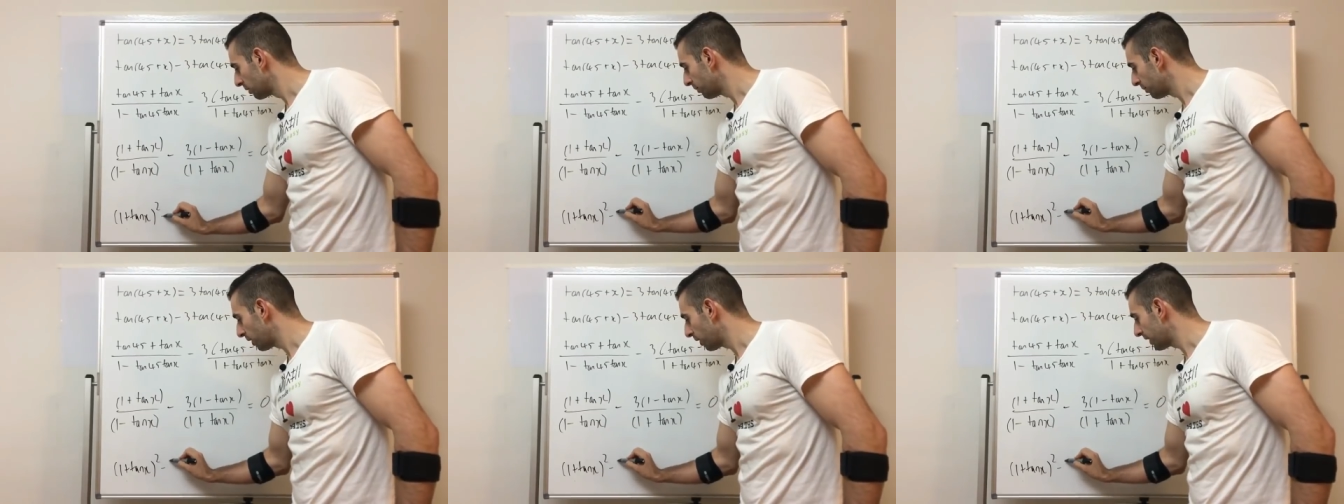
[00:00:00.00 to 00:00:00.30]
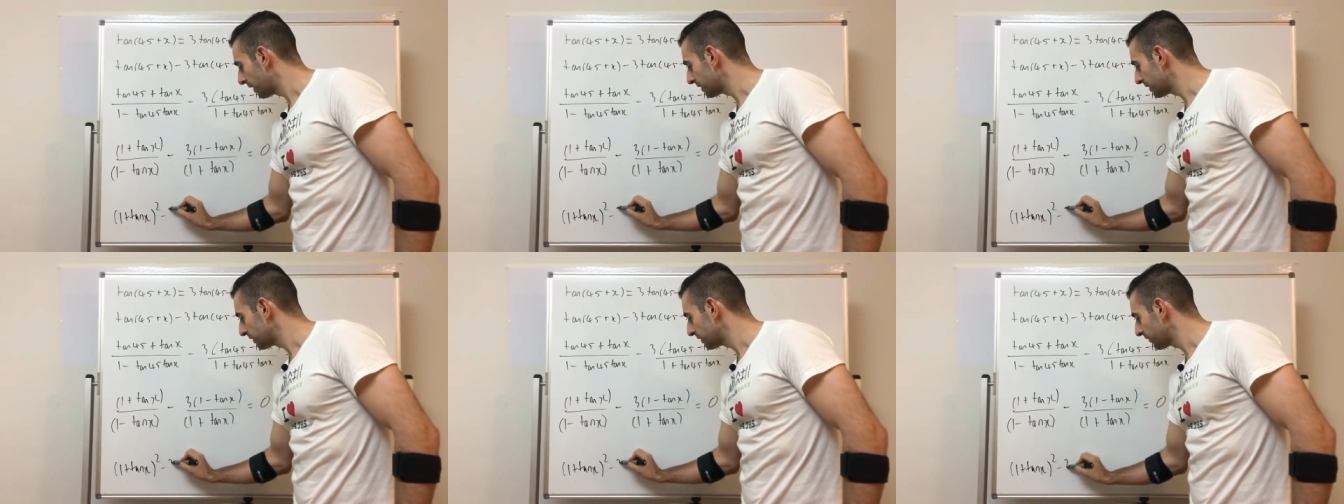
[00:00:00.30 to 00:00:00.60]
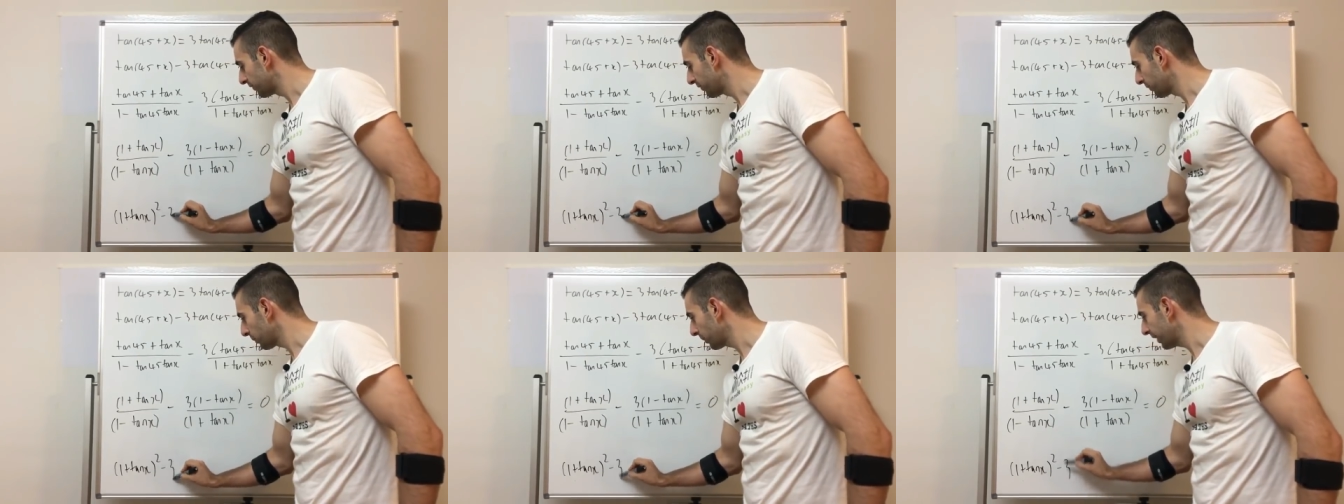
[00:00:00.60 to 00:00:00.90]
Minus
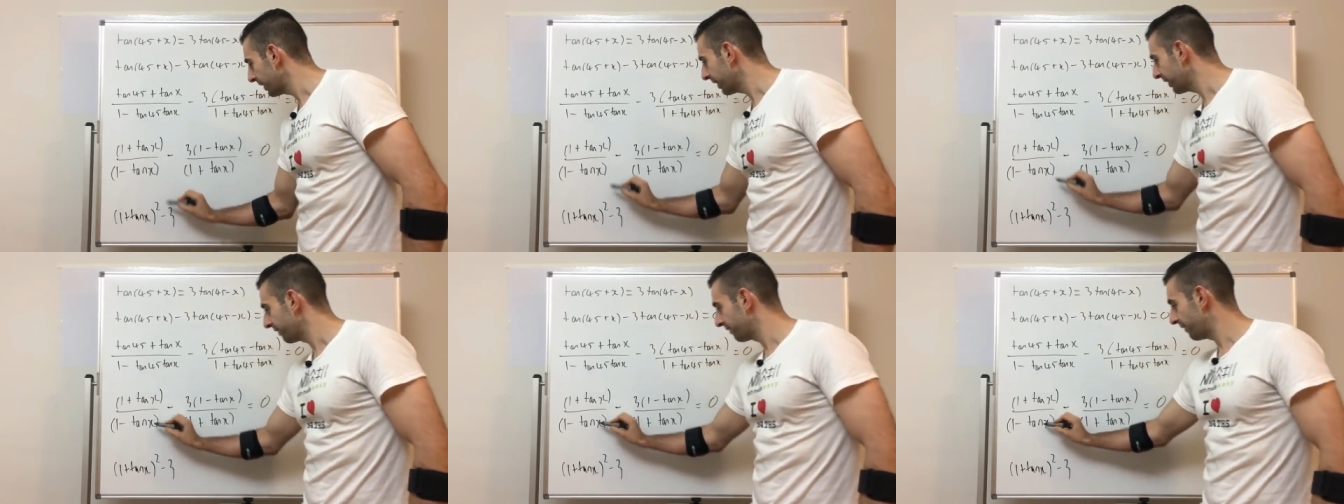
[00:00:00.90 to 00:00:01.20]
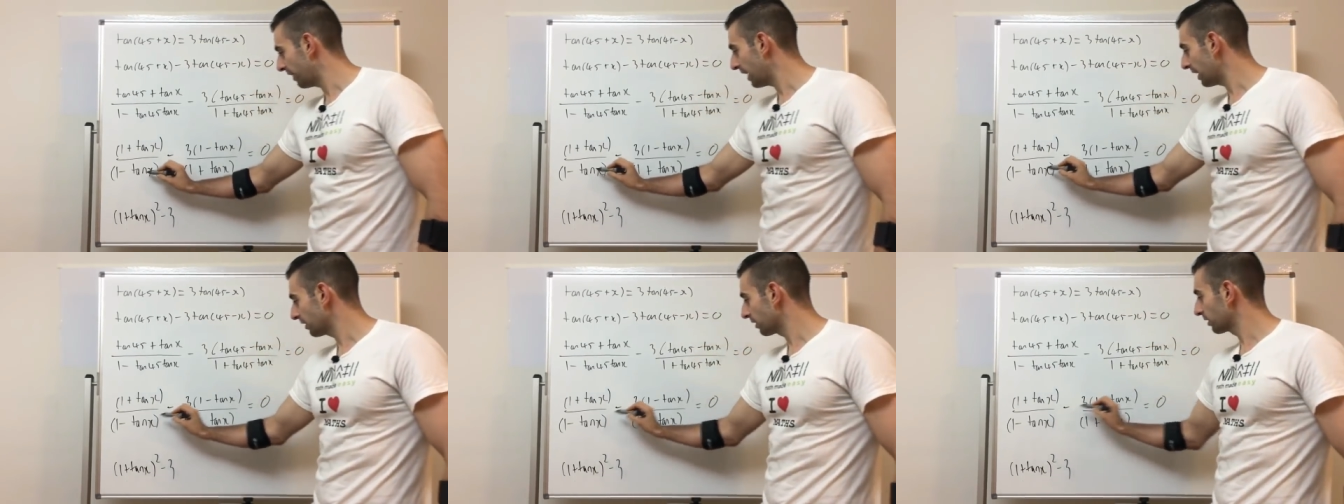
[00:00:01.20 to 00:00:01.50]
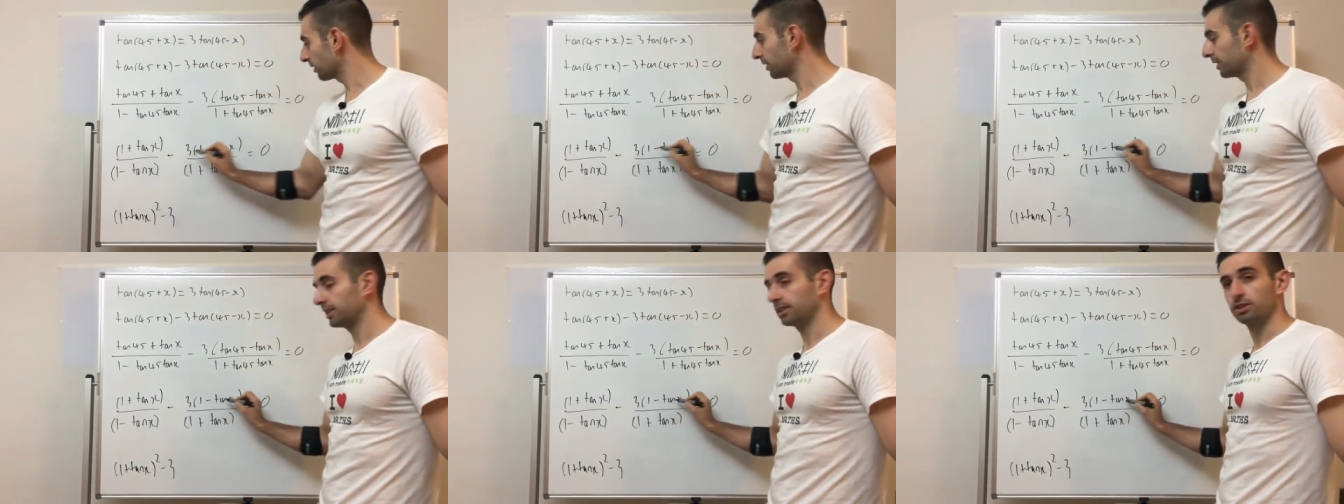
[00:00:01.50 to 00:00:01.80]
3,
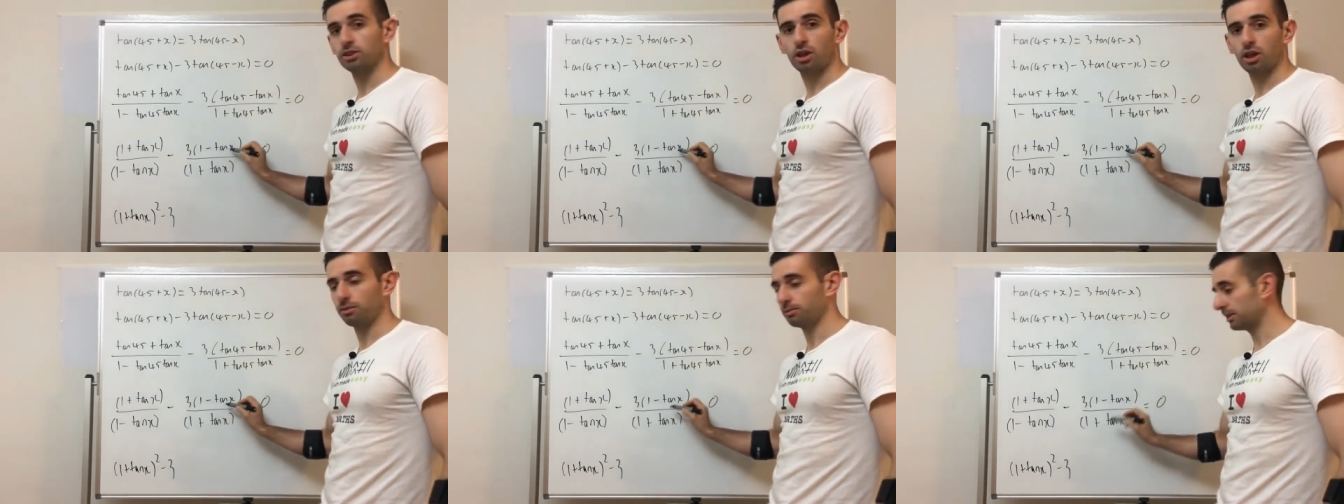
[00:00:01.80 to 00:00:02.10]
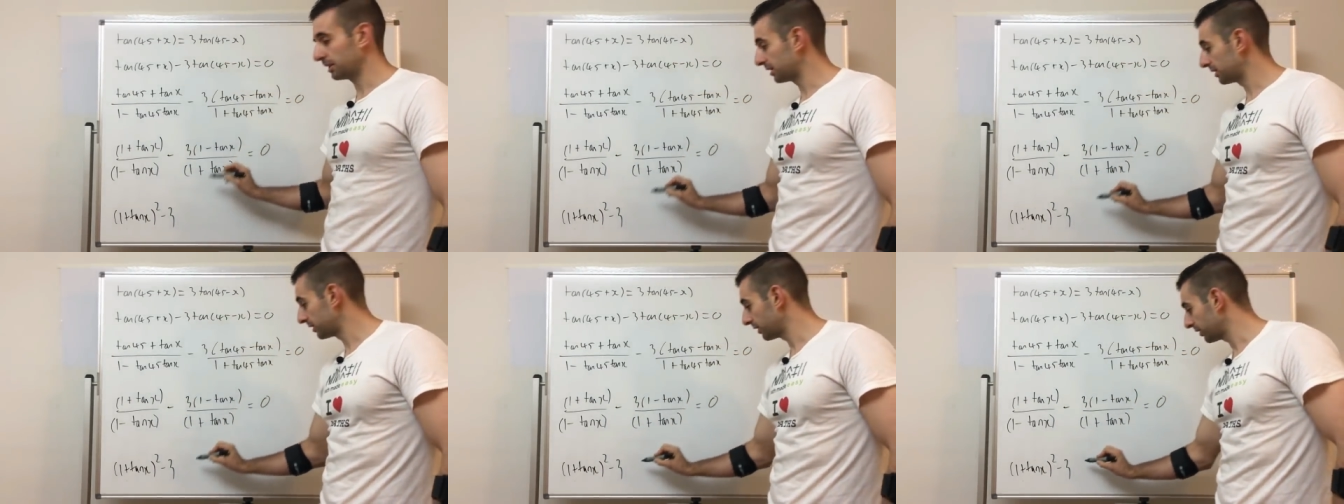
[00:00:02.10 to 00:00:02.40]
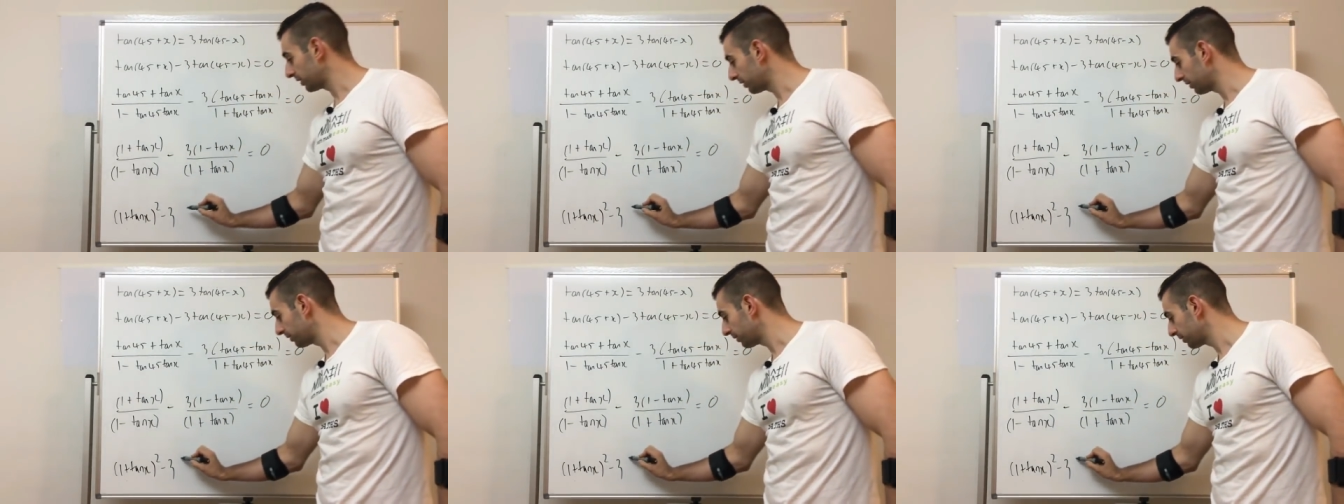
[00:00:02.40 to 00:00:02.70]
that is times
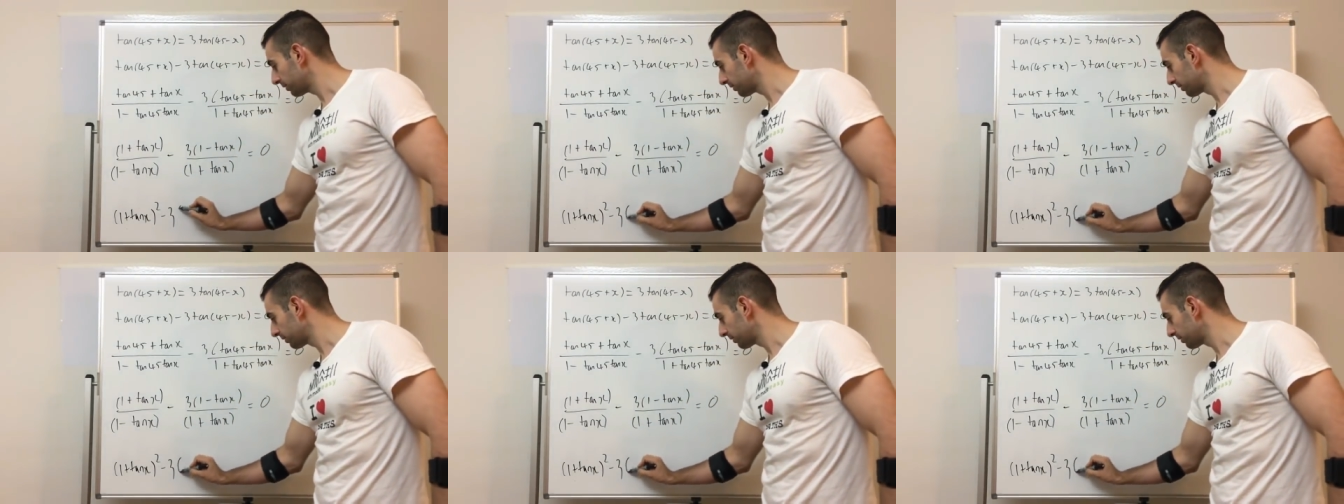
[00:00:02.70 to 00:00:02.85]
itself.